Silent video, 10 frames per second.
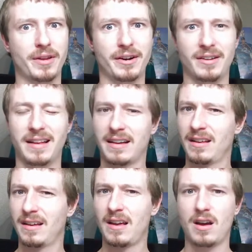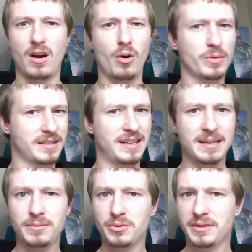that you're like, oh, was it
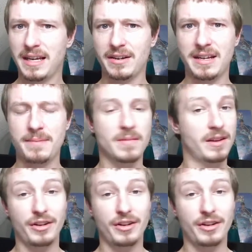him doing that or him?